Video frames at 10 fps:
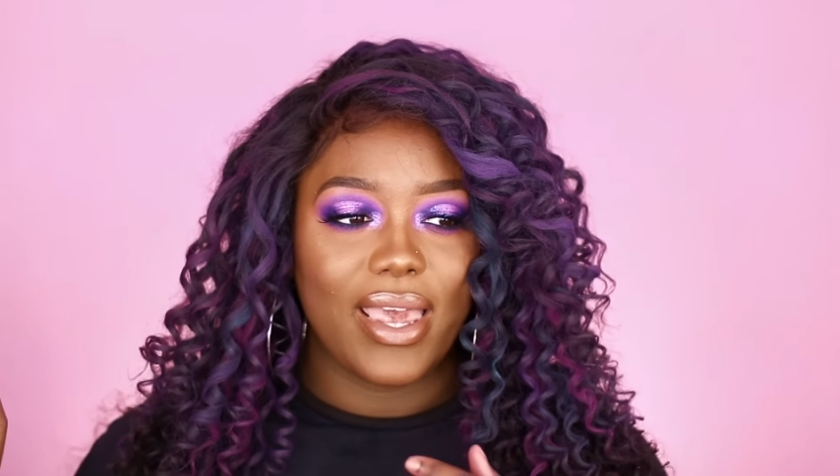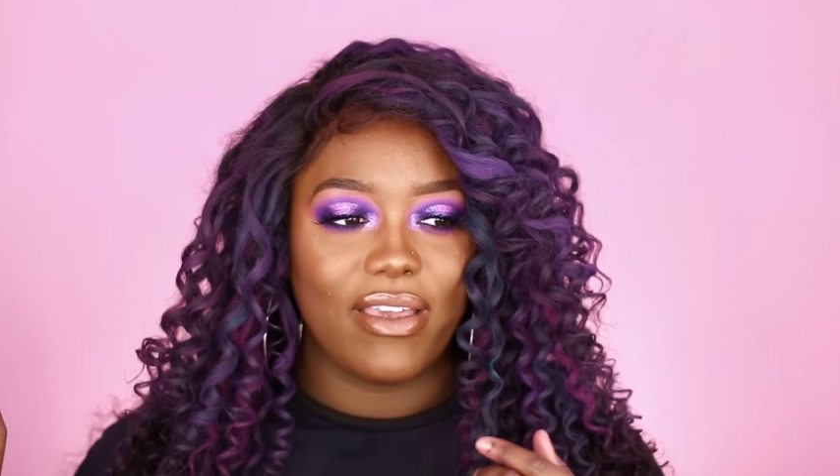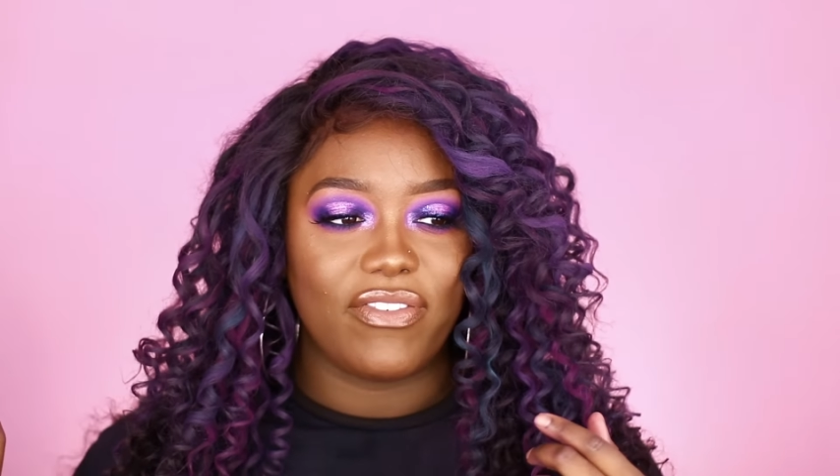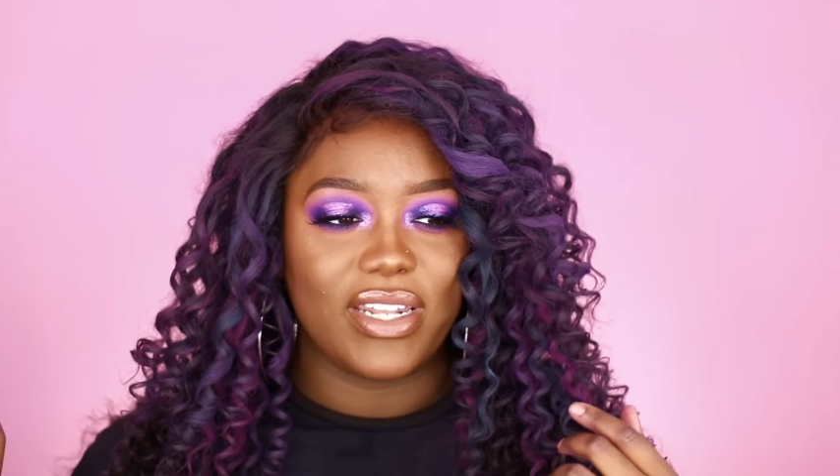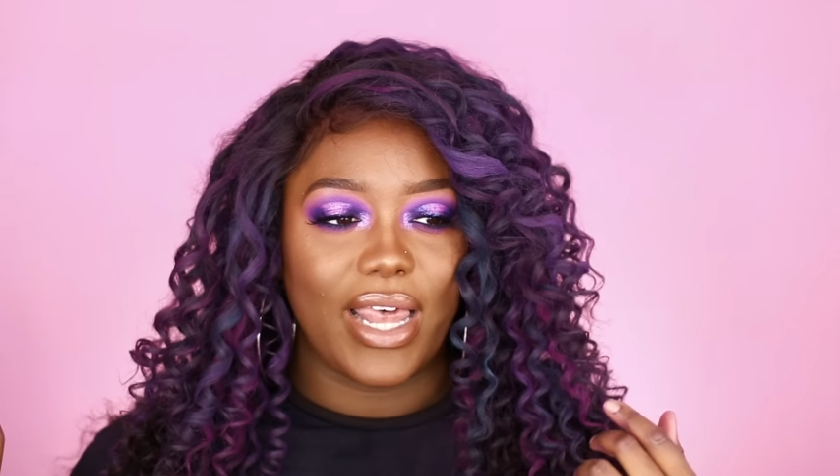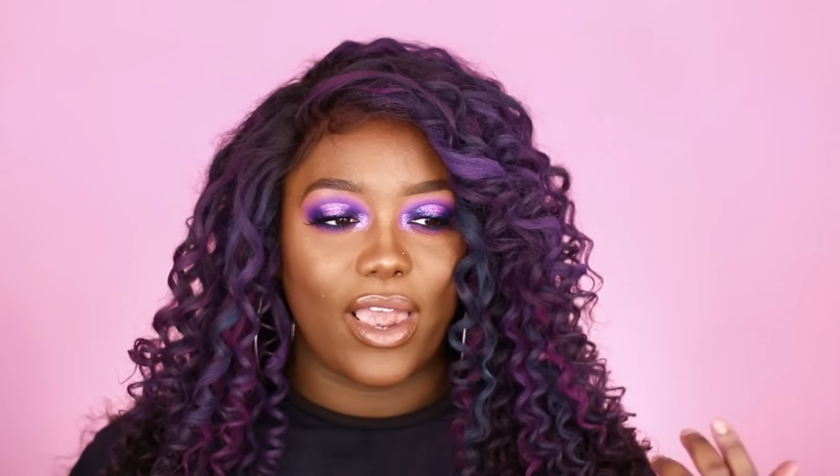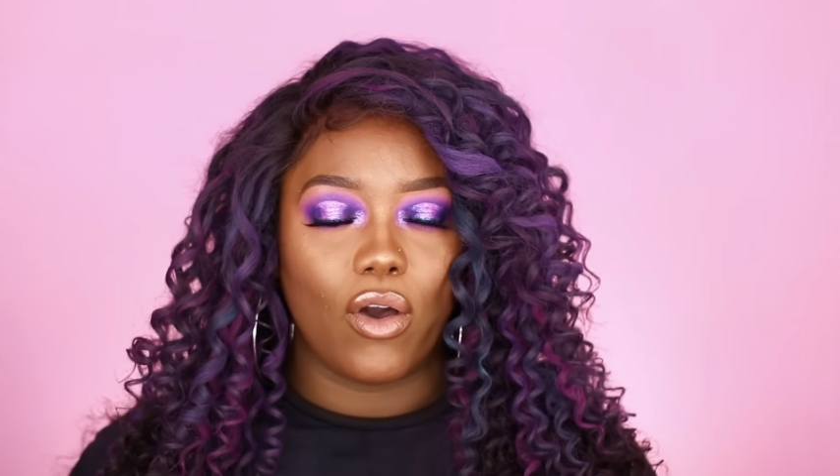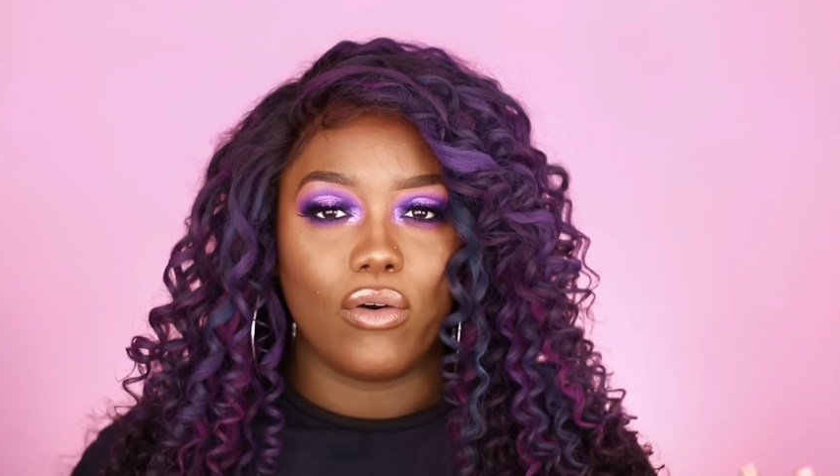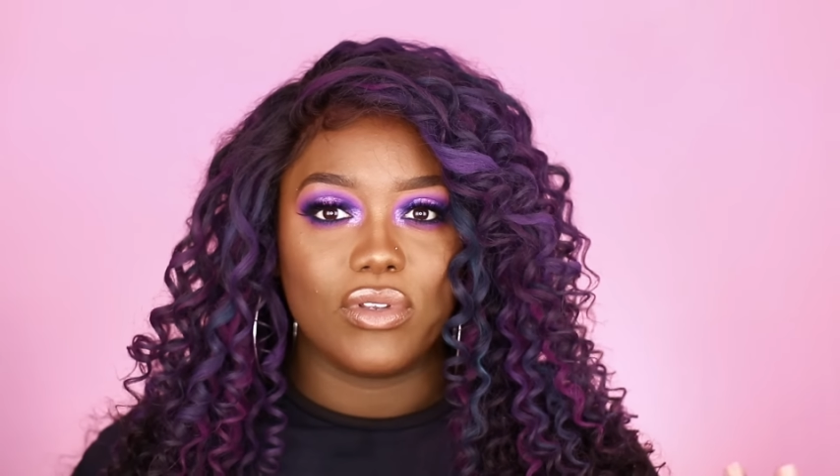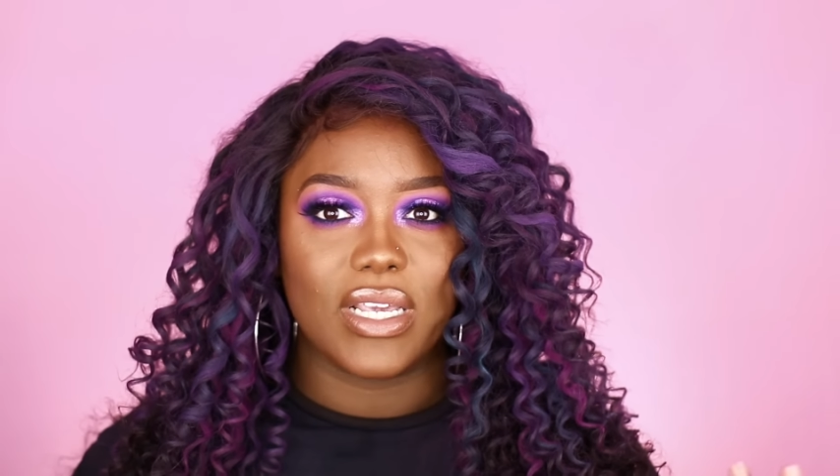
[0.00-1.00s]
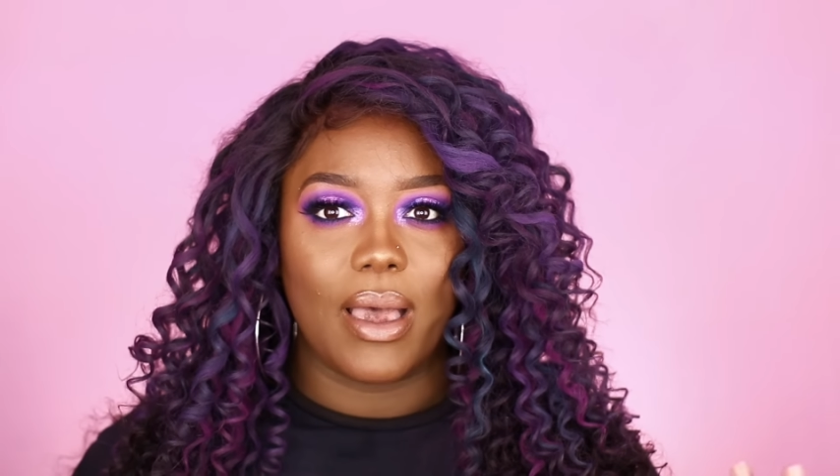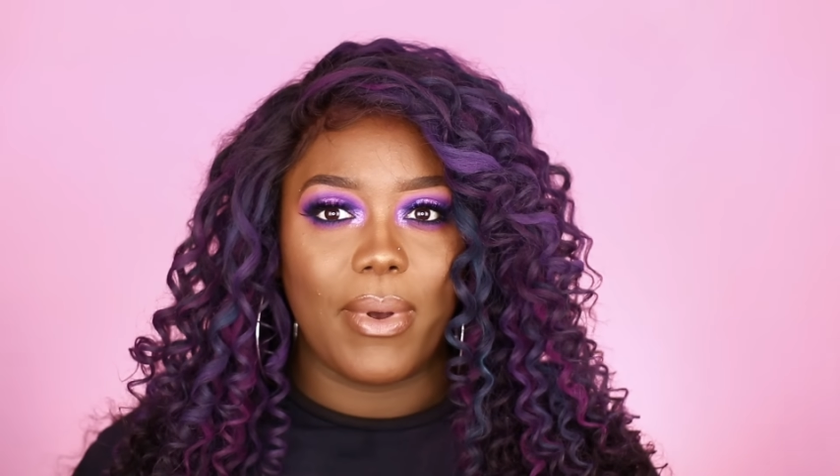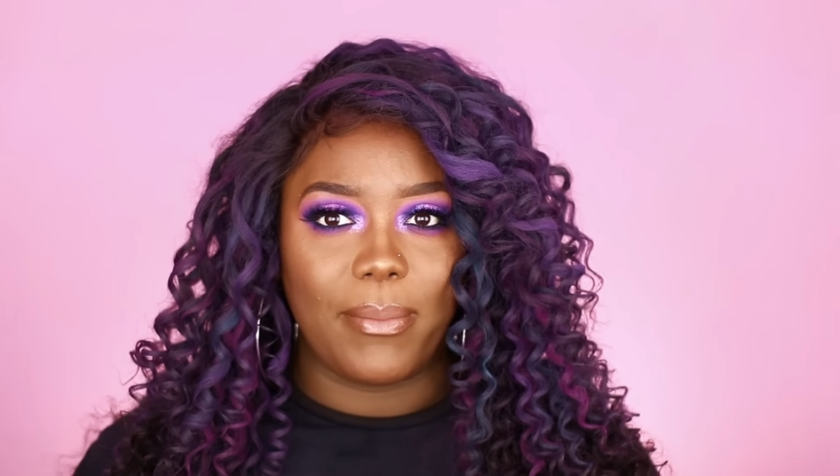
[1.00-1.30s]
if it like holds up.